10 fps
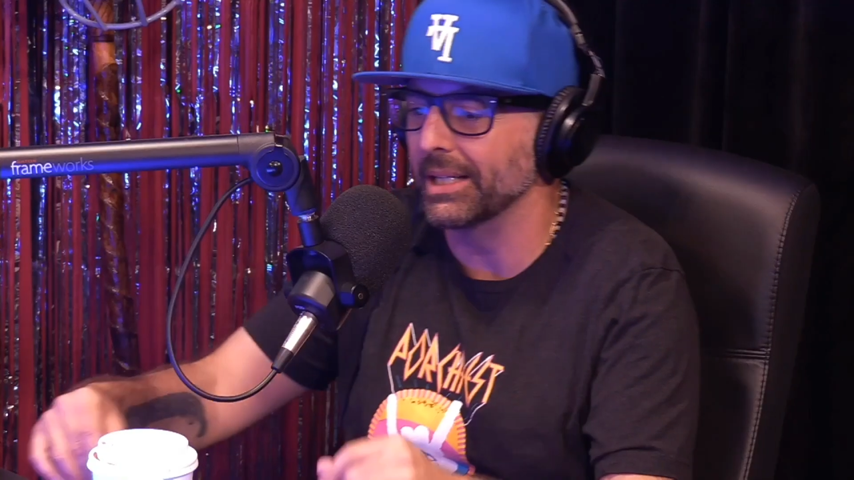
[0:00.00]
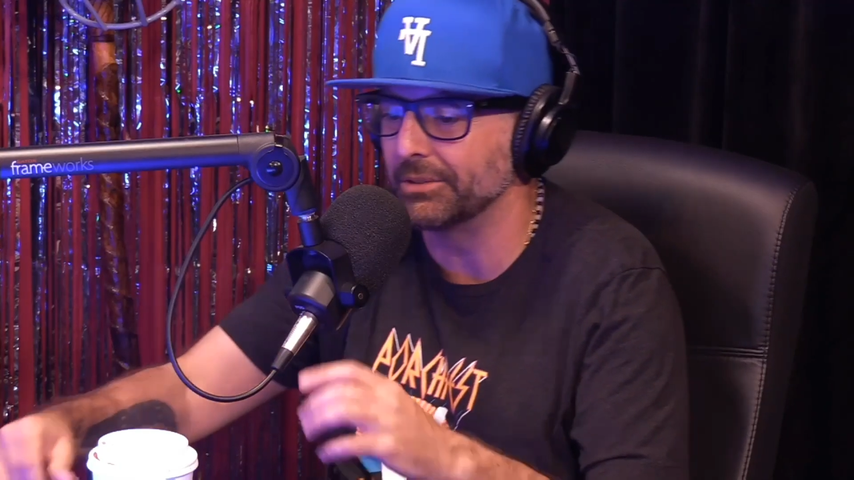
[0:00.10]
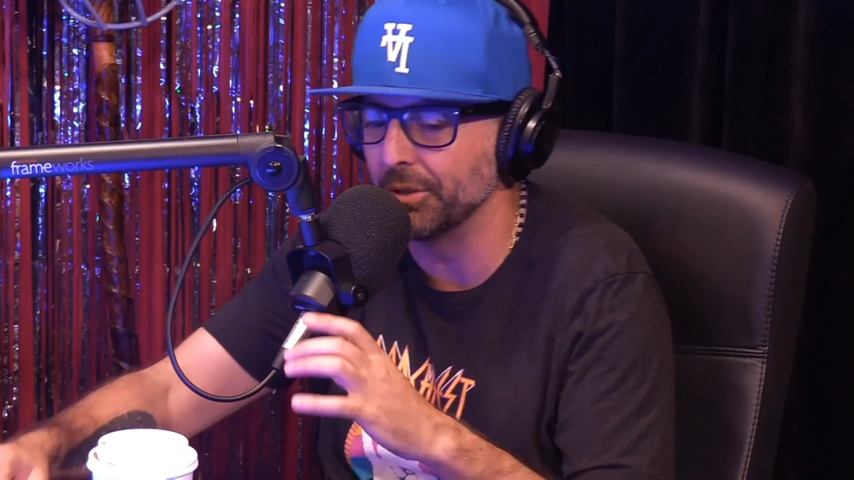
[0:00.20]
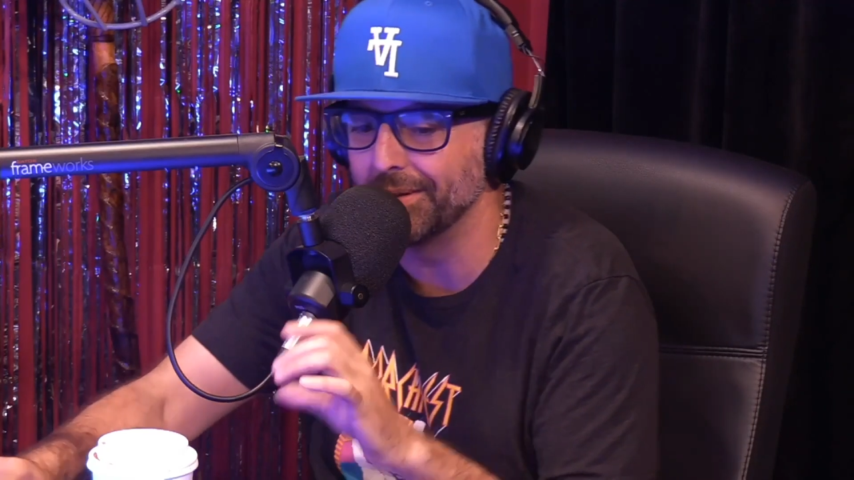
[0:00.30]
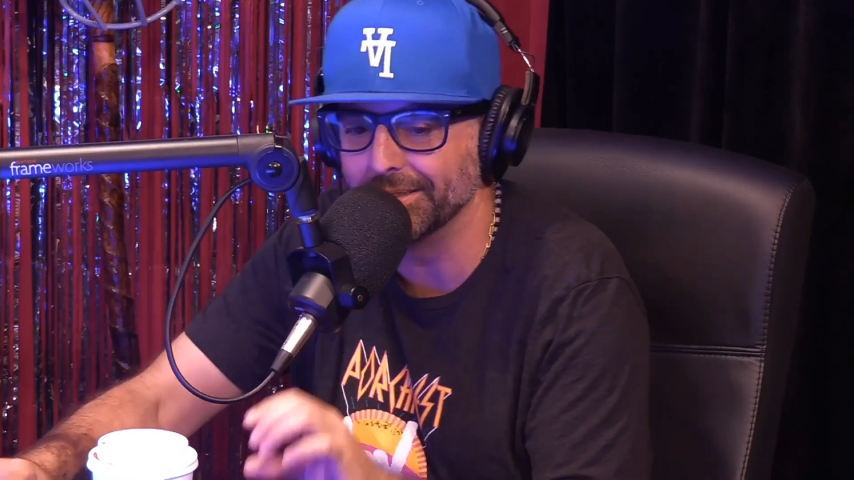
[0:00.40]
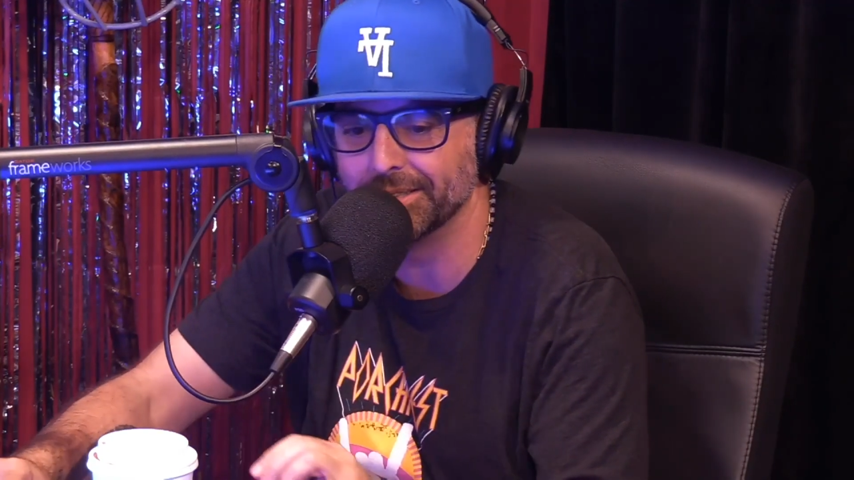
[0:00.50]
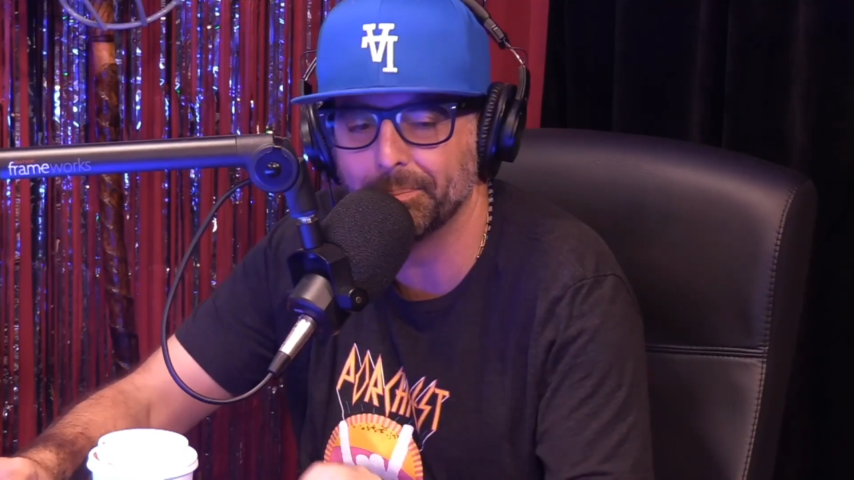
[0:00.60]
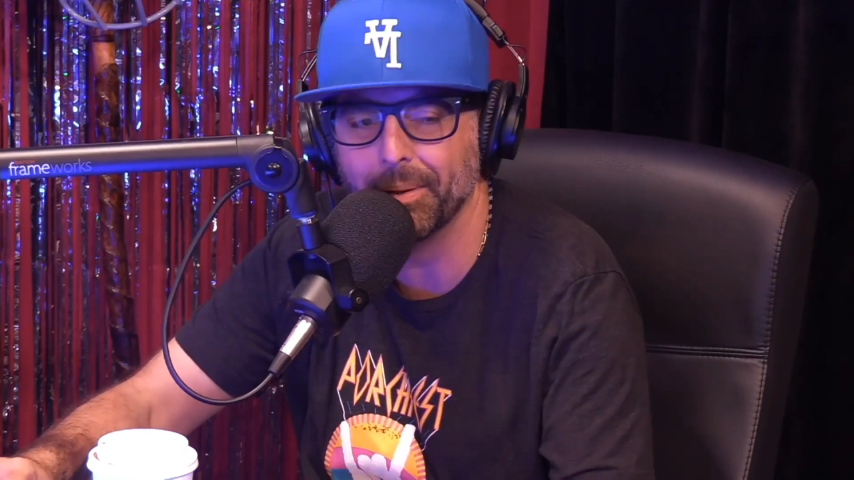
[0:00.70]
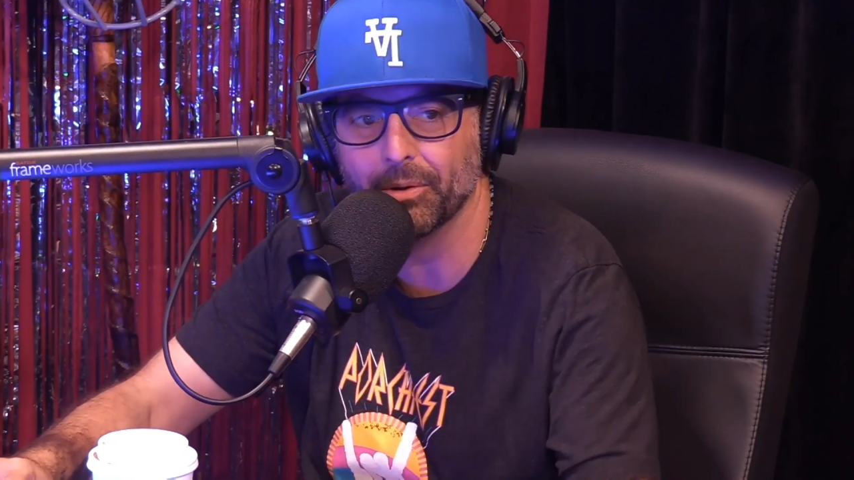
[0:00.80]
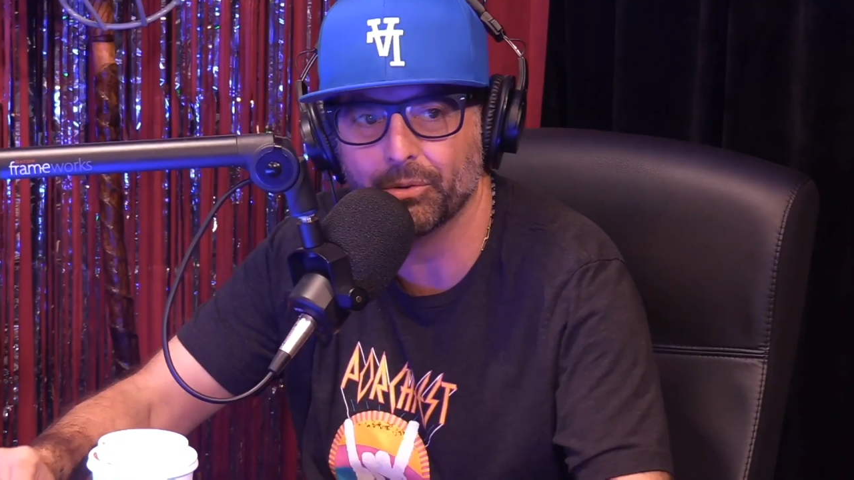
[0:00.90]
get too
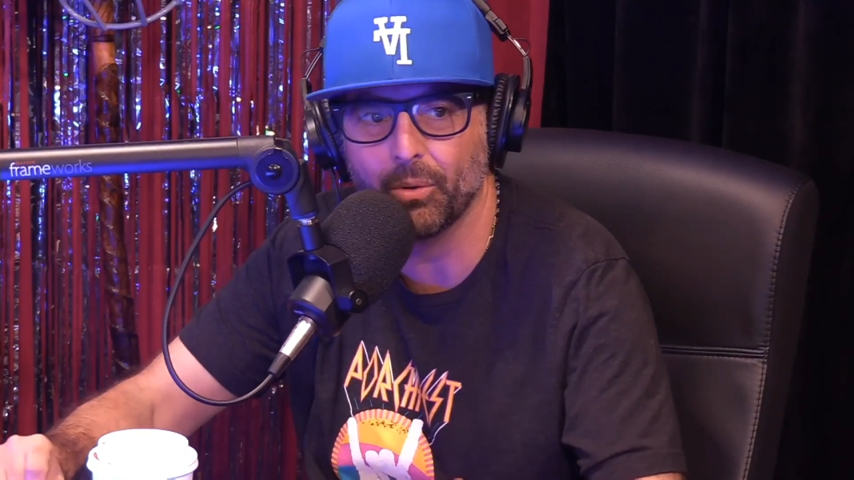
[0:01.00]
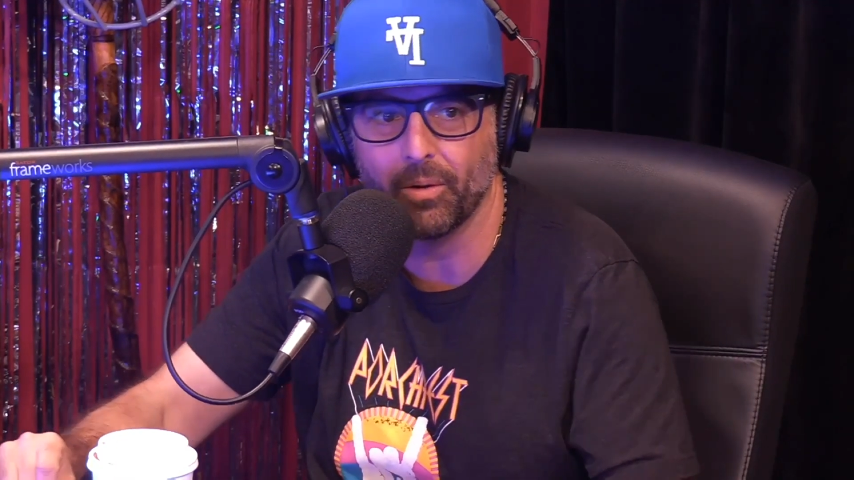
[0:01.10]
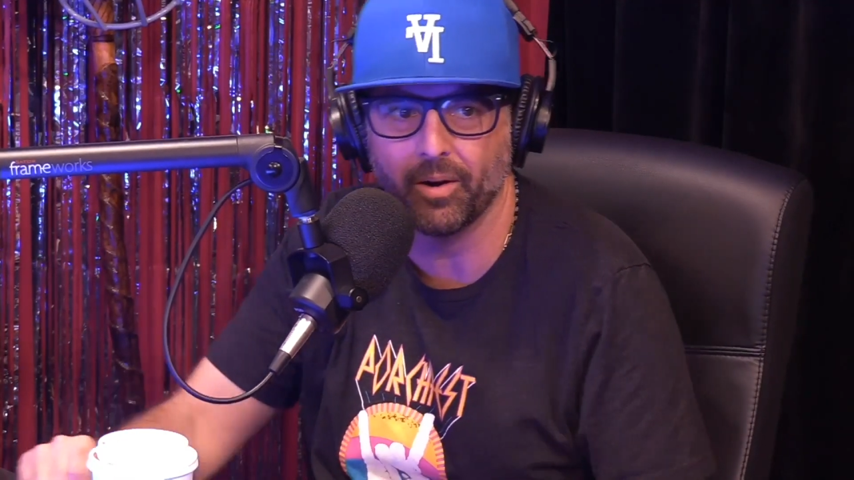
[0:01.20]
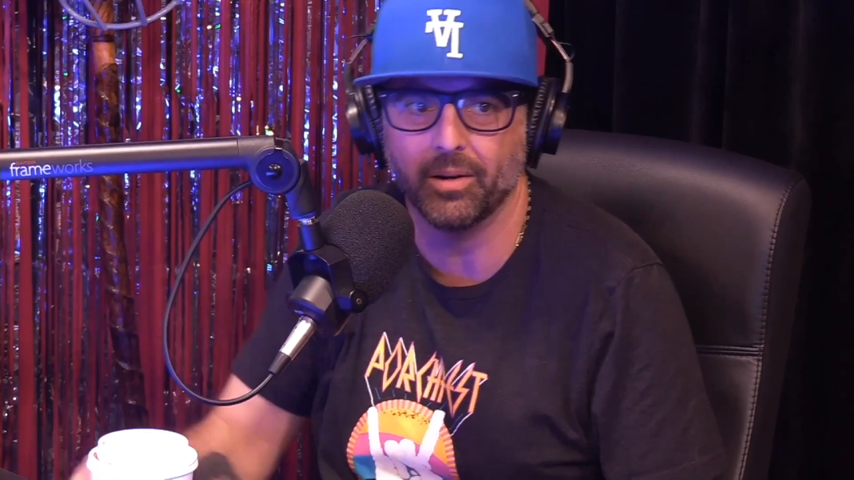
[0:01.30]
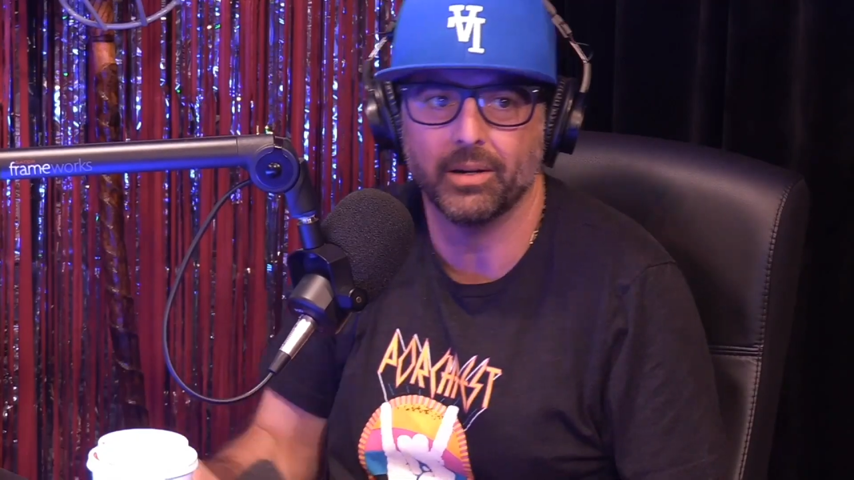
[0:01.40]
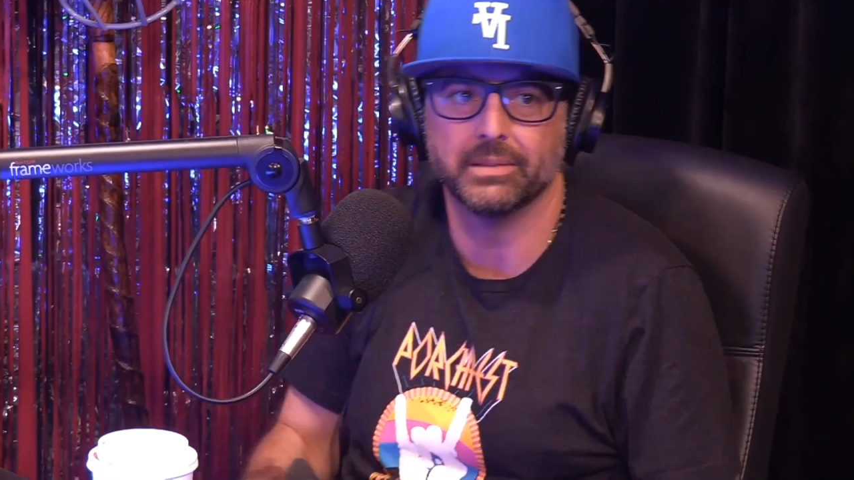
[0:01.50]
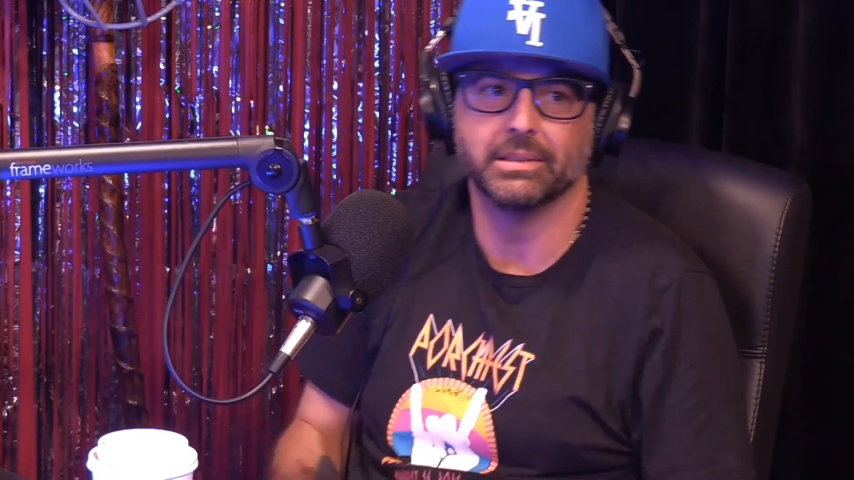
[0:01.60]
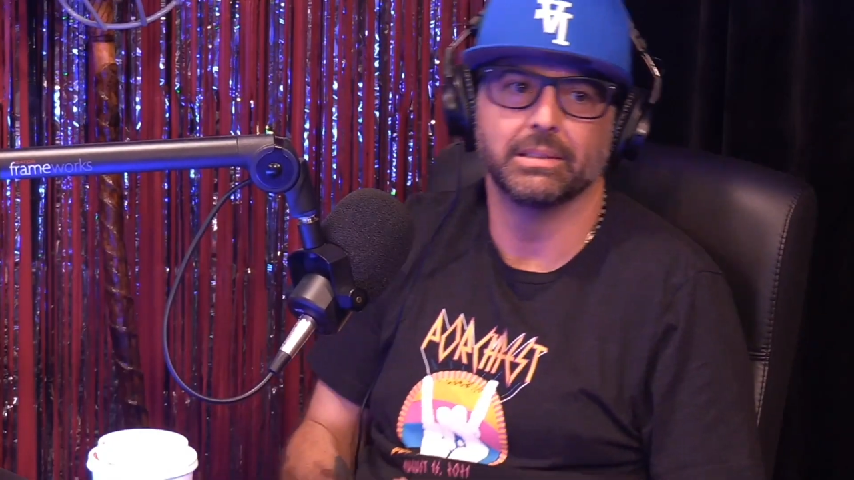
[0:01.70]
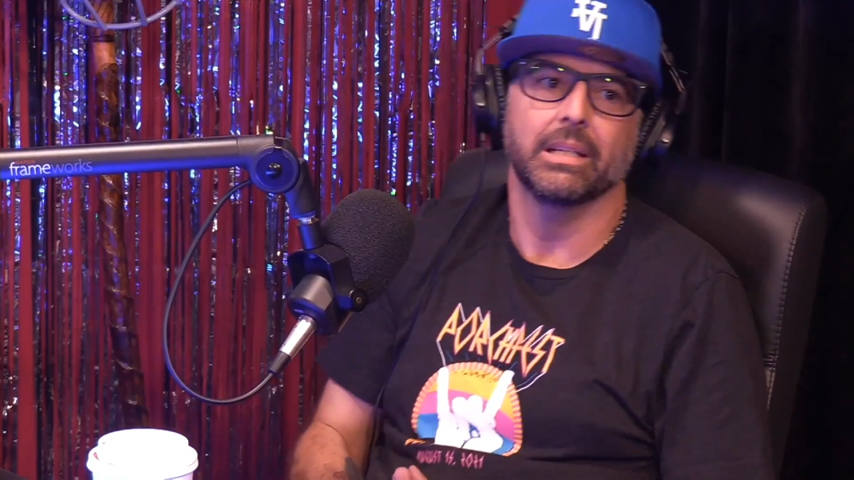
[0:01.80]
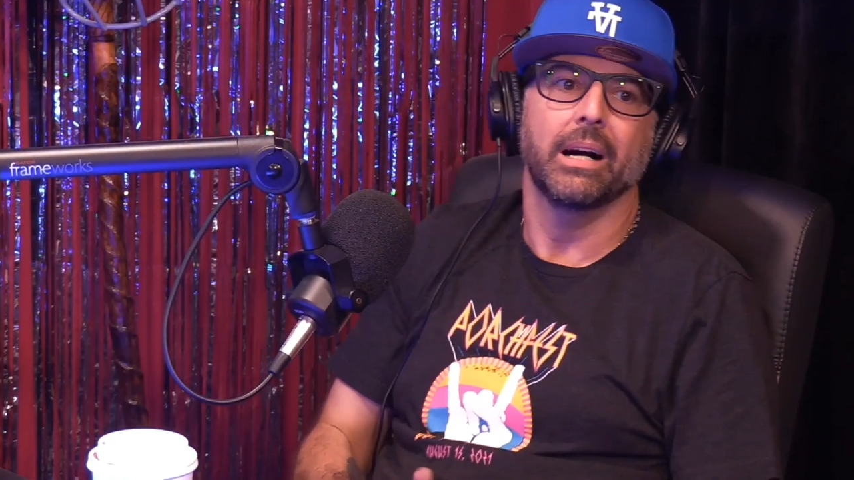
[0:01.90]
conspiratorial. No, go on.